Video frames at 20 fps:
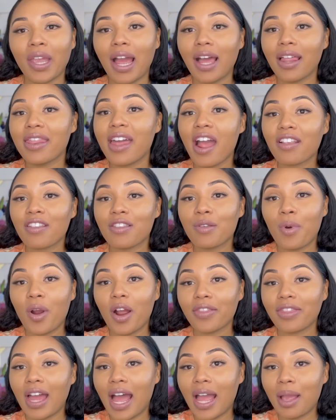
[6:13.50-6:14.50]
That's the
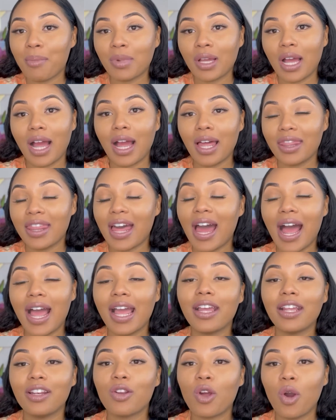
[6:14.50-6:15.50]
part that
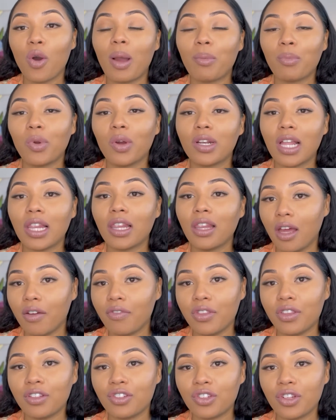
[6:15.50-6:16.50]
I know I'm going to love
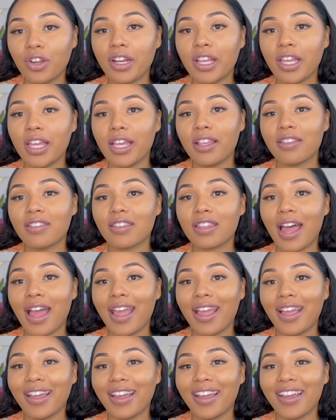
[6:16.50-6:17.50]
of this journey, is
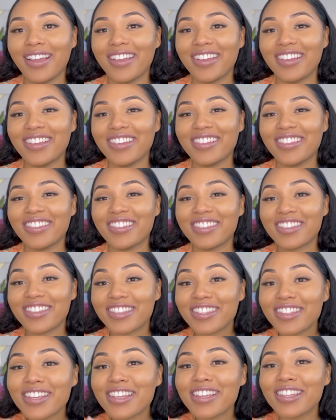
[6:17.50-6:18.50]
like
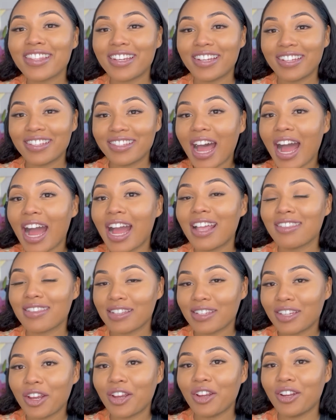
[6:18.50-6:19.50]
seeing the designs,
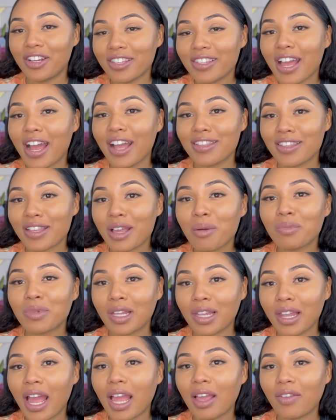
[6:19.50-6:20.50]
interior designs come
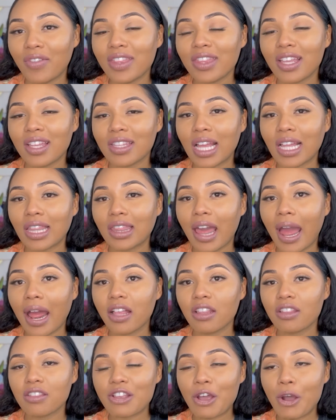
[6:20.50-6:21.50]
to life and things like
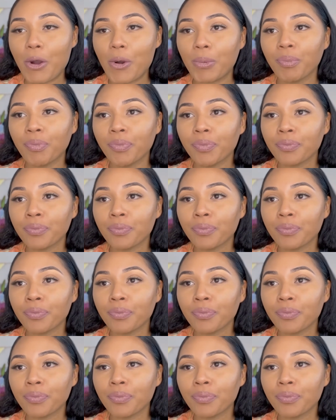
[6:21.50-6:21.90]
that. So